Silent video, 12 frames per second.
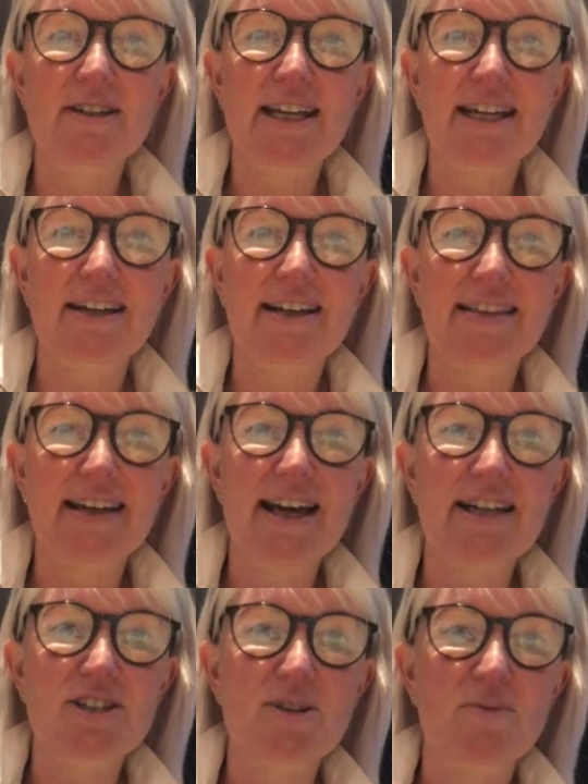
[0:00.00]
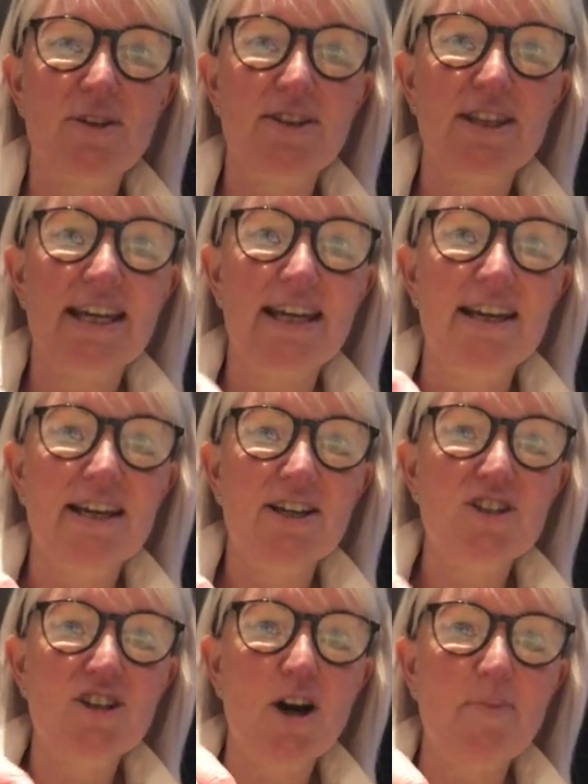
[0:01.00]
looking like that, with the
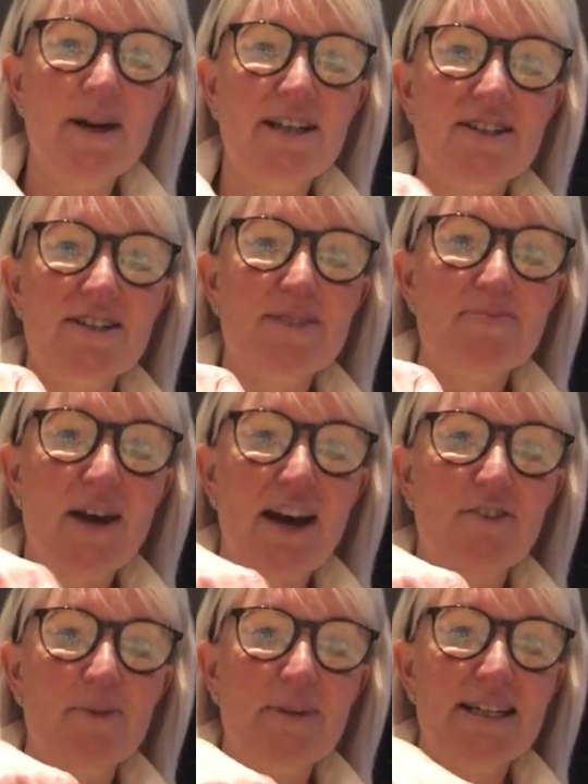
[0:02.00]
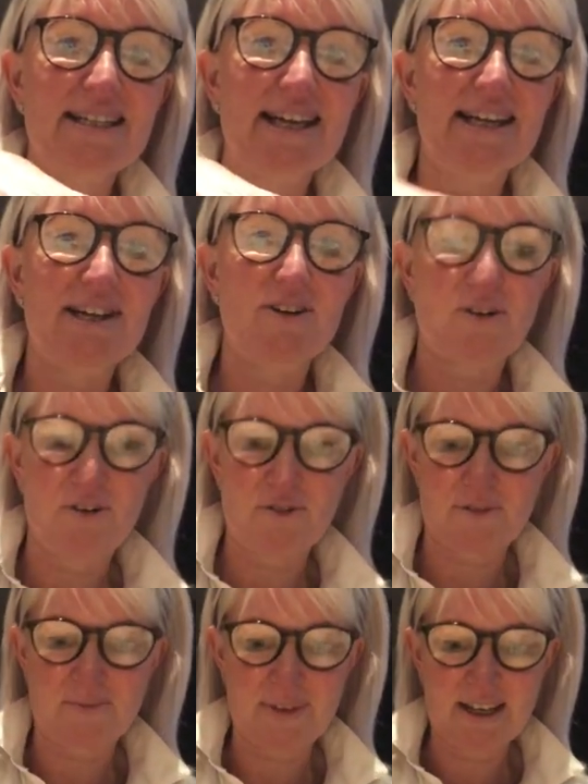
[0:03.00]
sharp edges having been taken off.
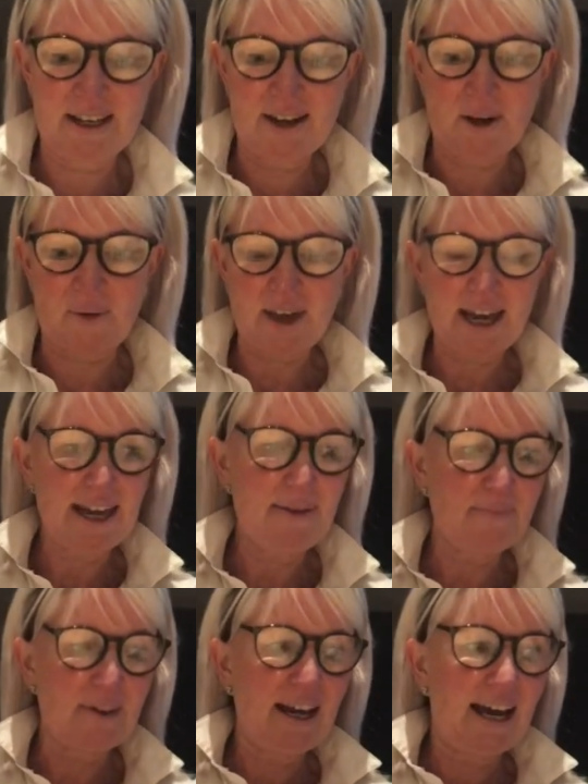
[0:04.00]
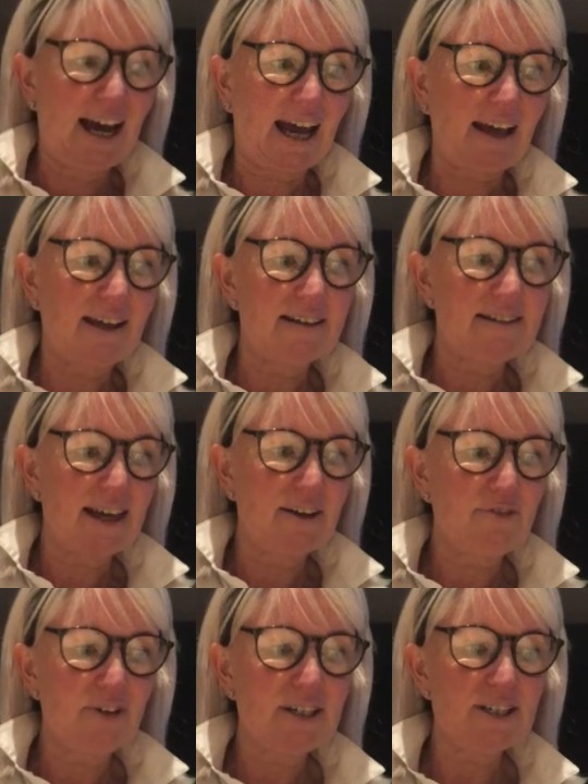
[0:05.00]
Okay, and
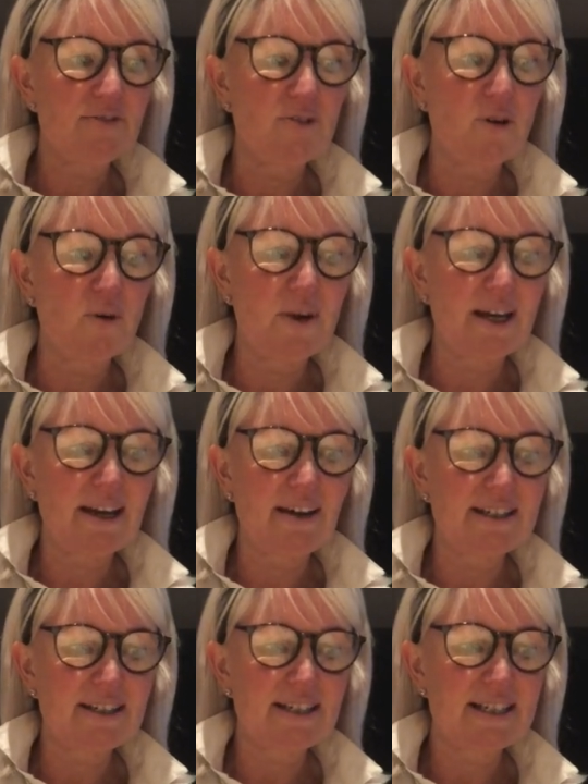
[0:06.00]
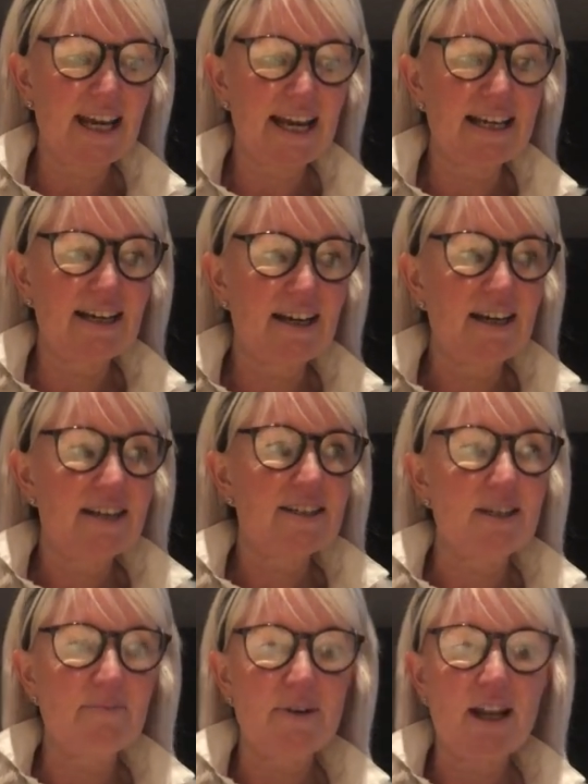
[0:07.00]
then first of all, we're going to take
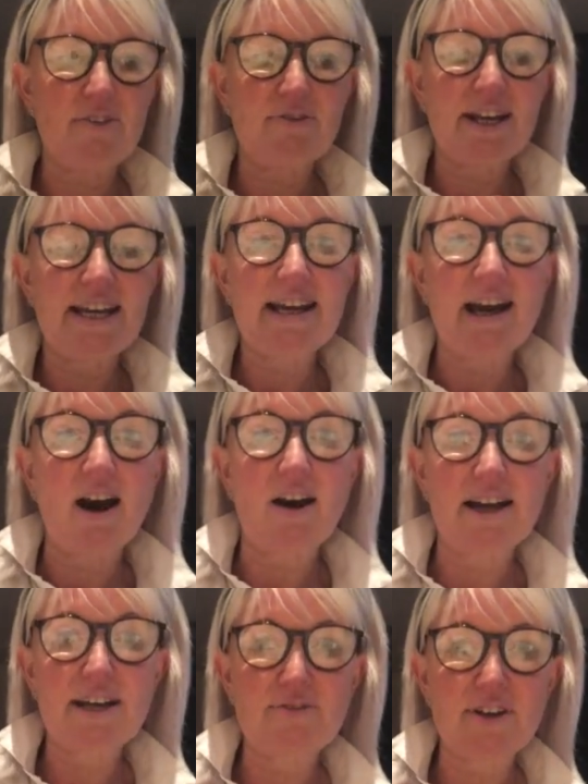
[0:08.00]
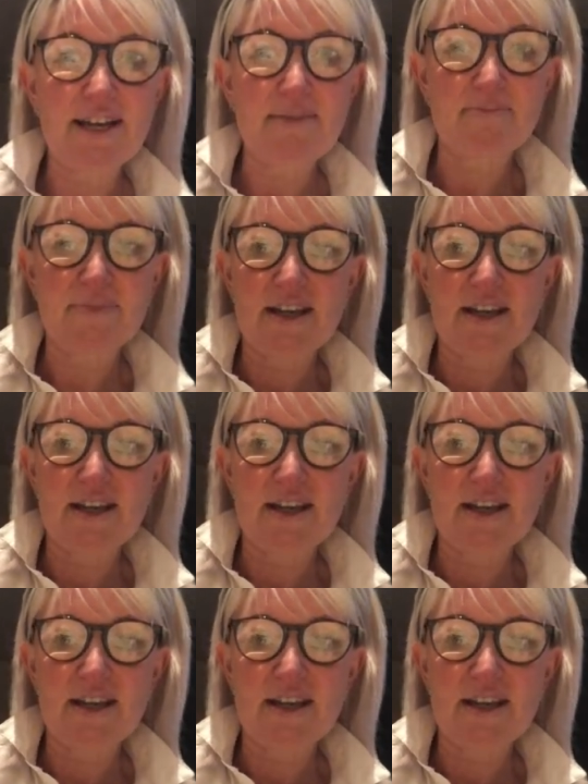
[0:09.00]
some lovely ivy.